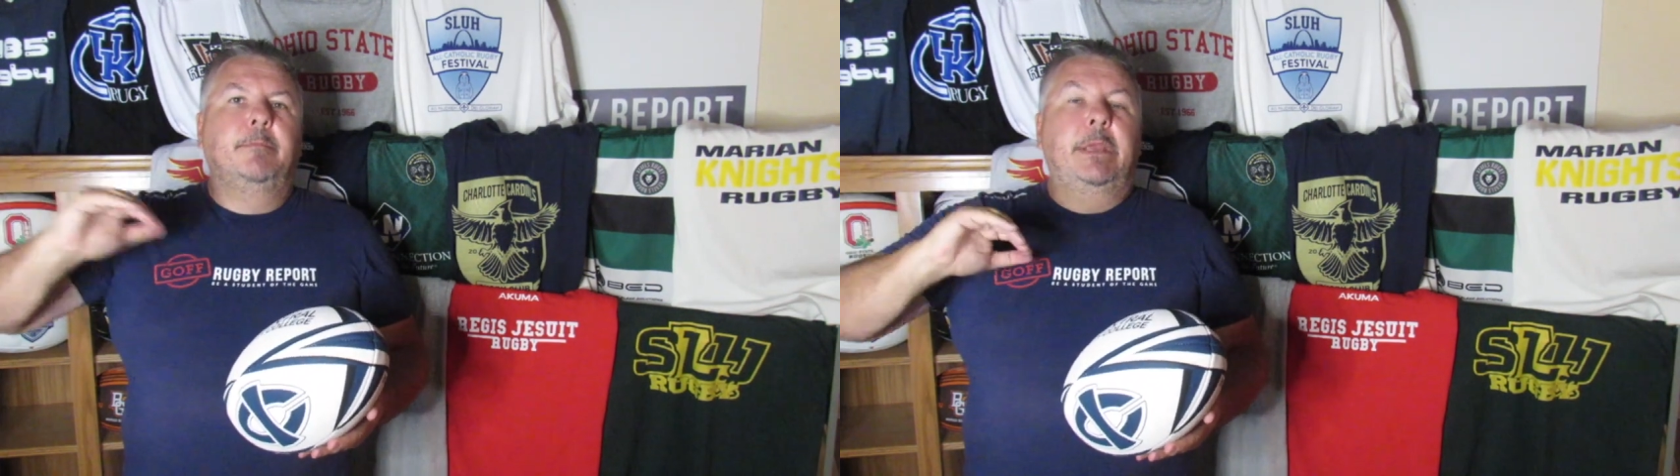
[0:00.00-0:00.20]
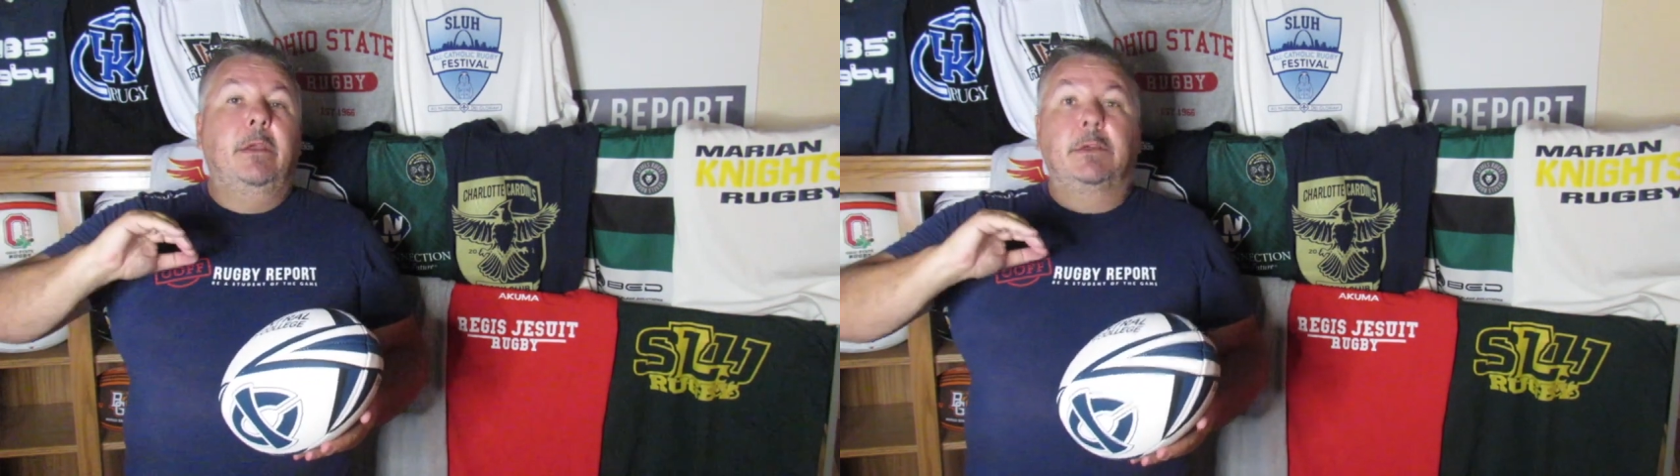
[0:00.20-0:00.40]

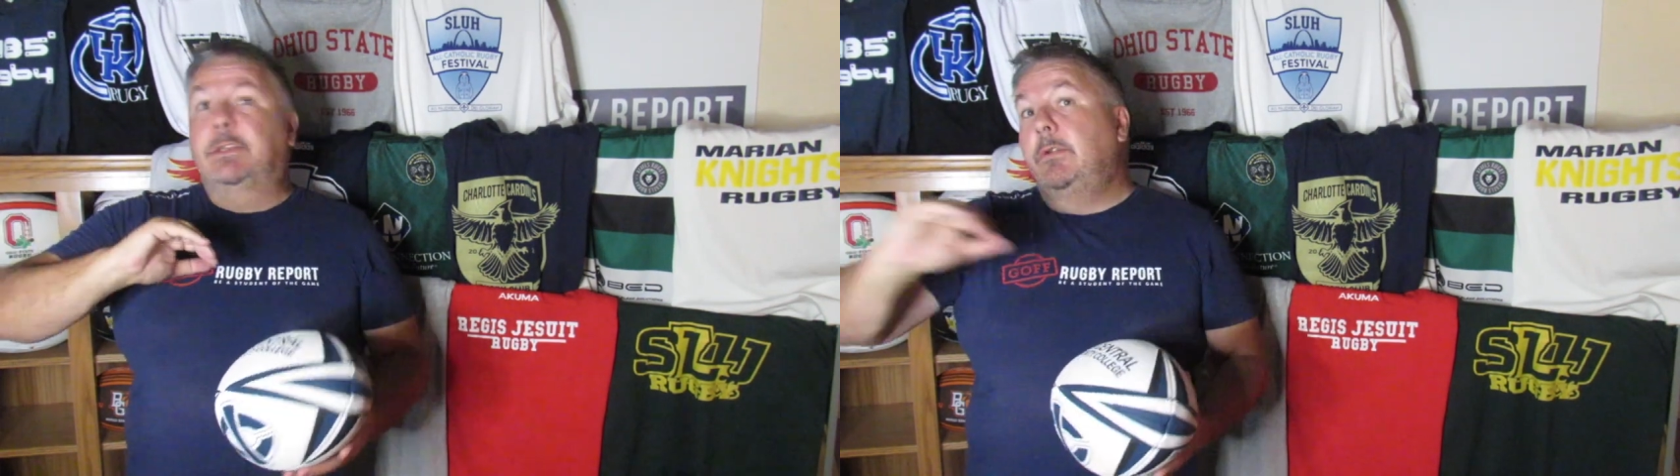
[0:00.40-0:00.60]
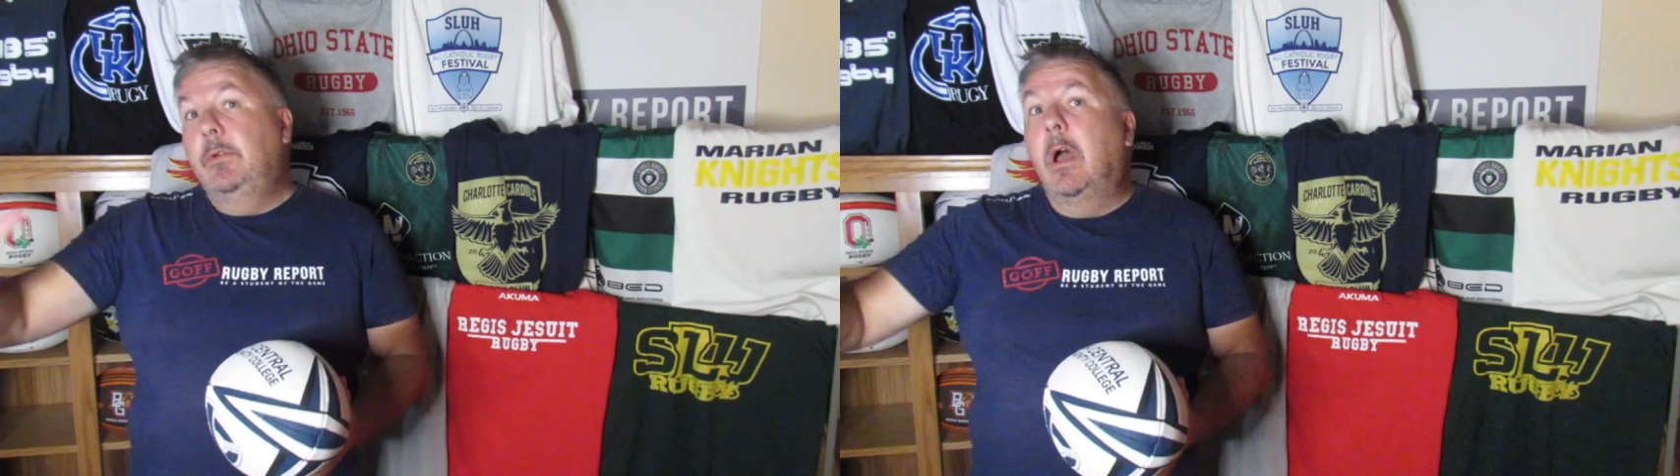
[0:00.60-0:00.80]

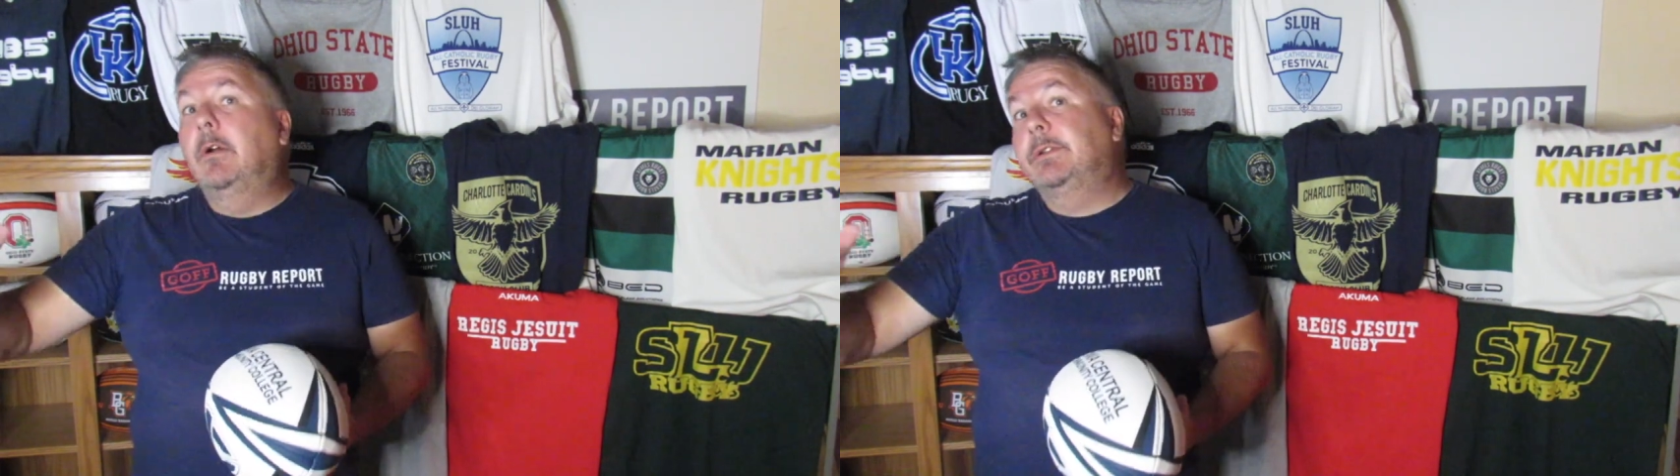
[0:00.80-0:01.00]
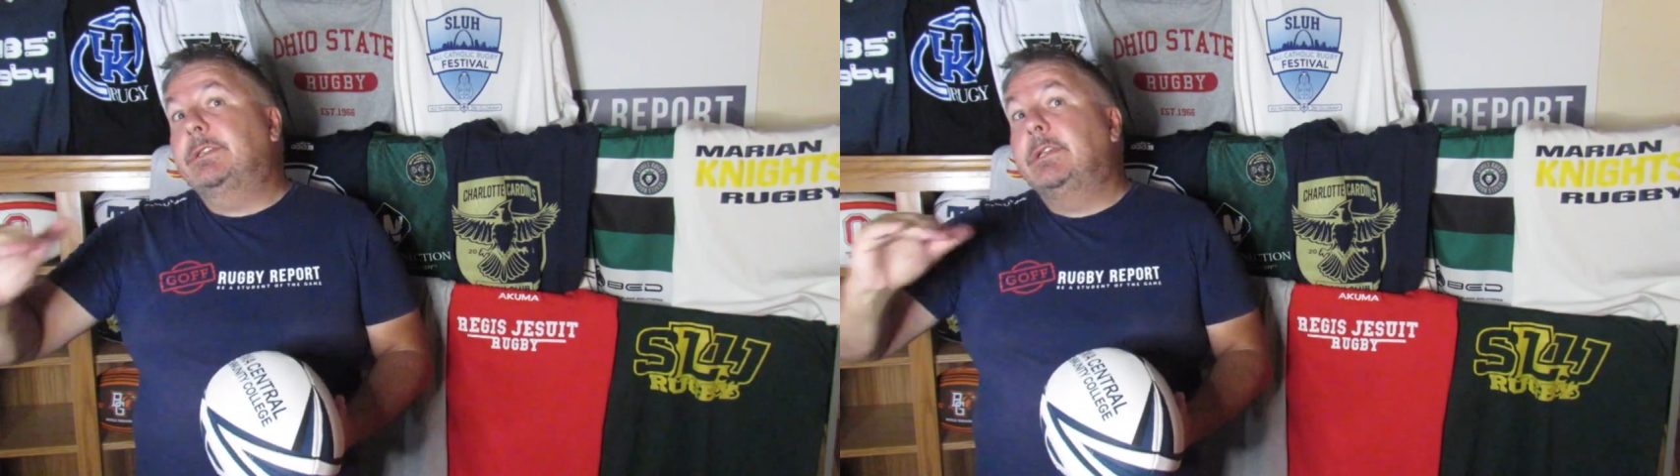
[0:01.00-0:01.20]
Because who
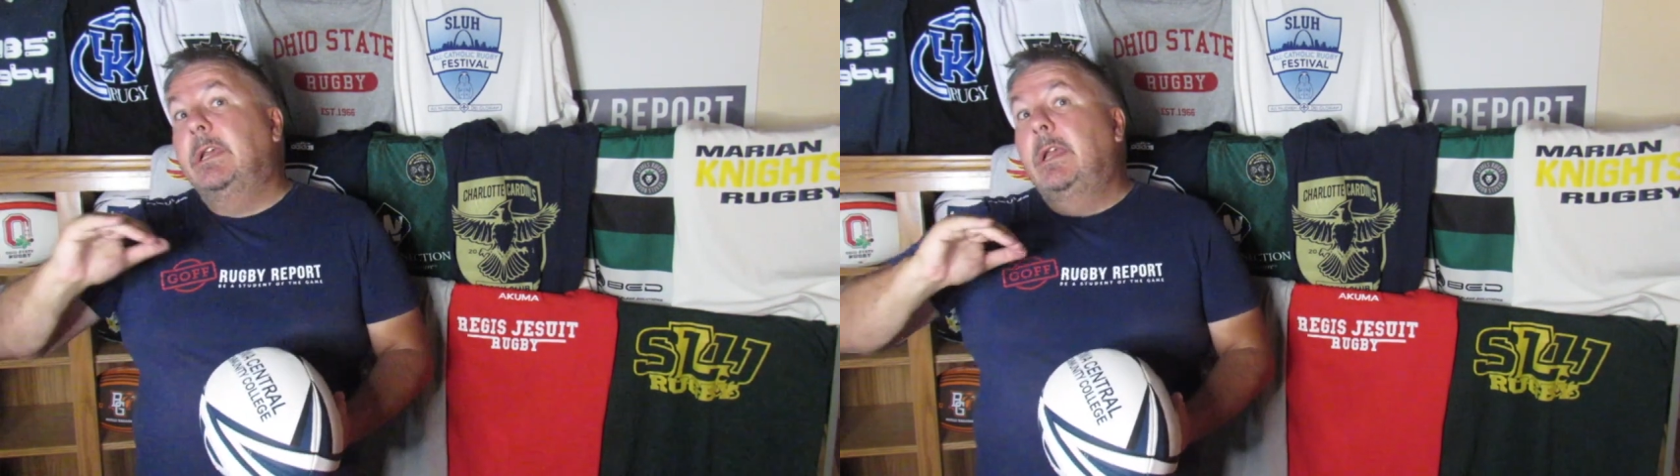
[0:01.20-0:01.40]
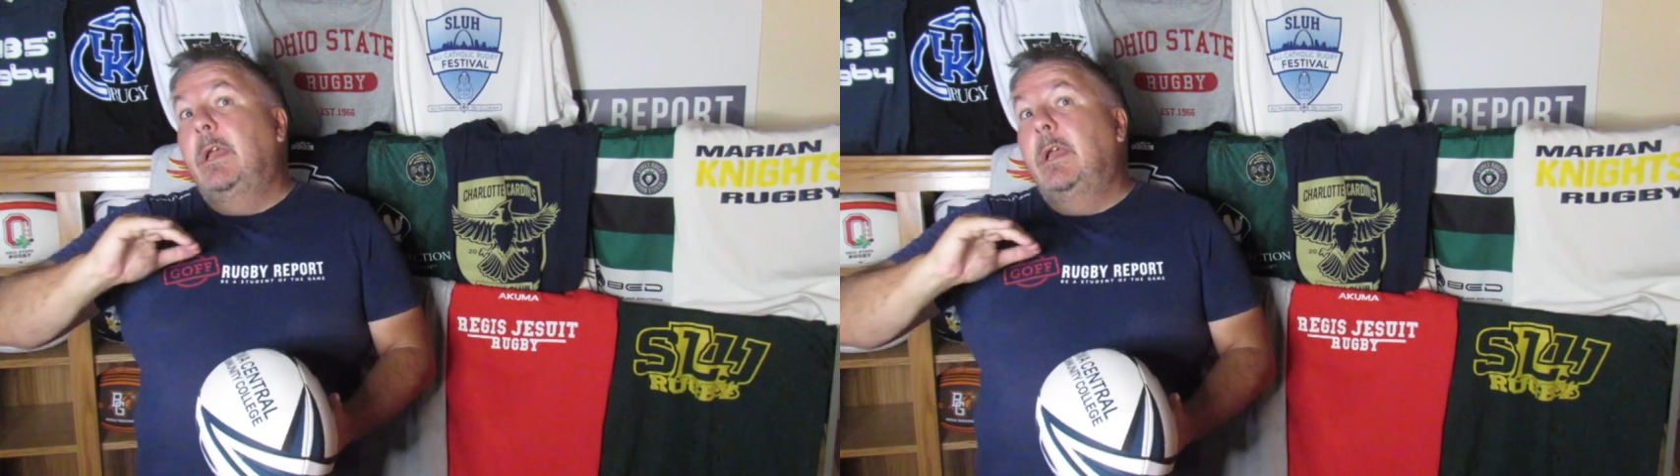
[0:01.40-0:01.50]
knows